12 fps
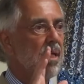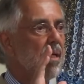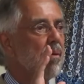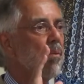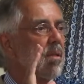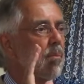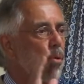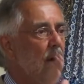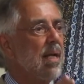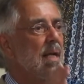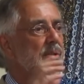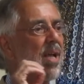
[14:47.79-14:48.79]
The
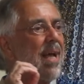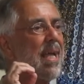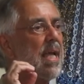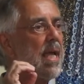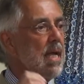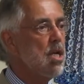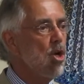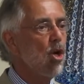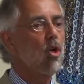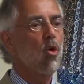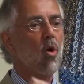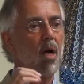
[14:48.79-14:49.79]
point is, he
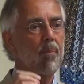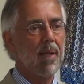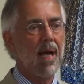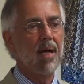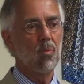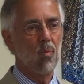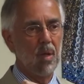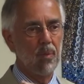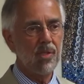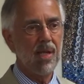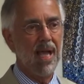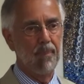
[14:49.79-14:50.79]
knew about
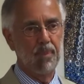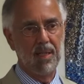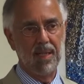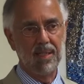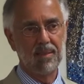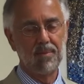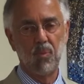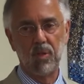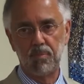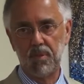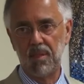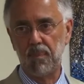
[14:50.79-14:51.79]
what was happening
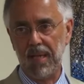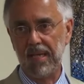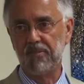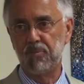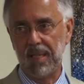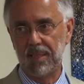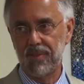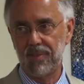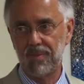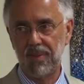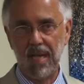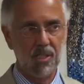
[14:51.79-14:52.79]
with the Bay of
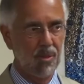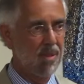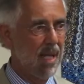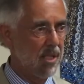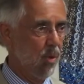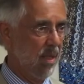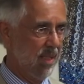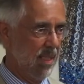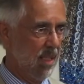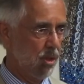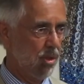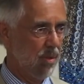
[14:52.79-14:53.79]
Pigs. That's really
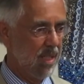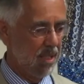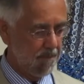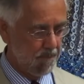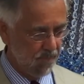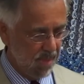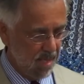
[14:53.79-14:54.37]
the issue here.